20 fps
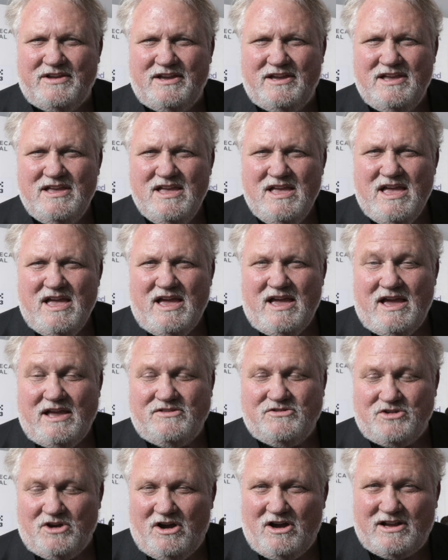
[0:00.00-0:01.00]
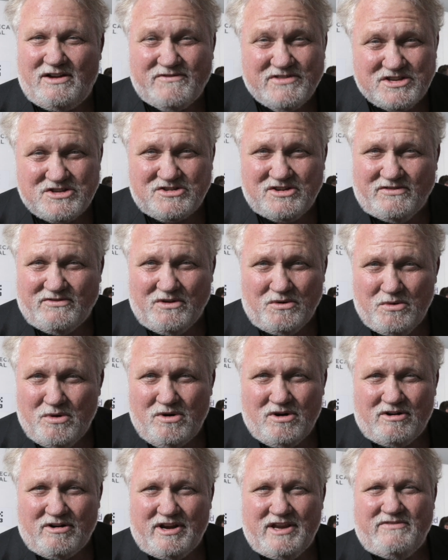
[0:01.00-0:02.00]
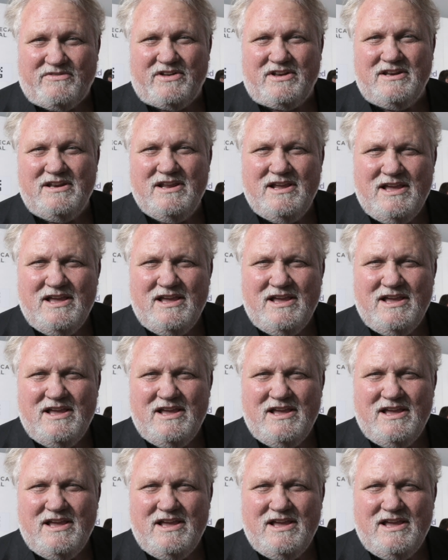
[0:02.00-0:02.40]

uh, and talk of a civil war, even.